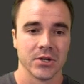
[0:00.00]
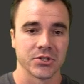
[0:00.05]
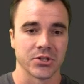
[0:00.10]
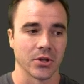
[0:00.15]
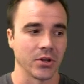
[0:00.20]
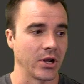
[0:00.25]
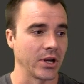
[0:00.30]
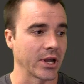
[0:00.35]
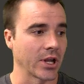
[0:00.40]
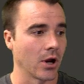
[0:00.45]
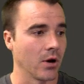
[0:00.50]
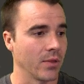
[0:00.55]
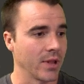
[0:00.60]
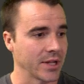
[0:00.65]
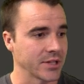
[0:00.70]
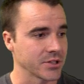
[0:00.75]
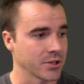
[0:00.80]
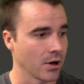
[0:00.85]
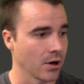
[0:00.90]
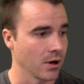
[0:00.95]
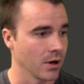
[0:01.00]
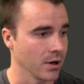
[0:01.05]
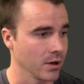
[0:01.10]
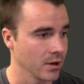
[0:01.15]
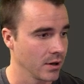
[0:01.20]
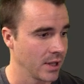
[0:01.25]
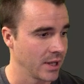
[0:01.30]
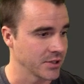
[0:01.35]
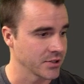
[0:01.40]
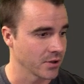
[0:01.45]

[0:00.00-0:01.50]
So there you go. That's our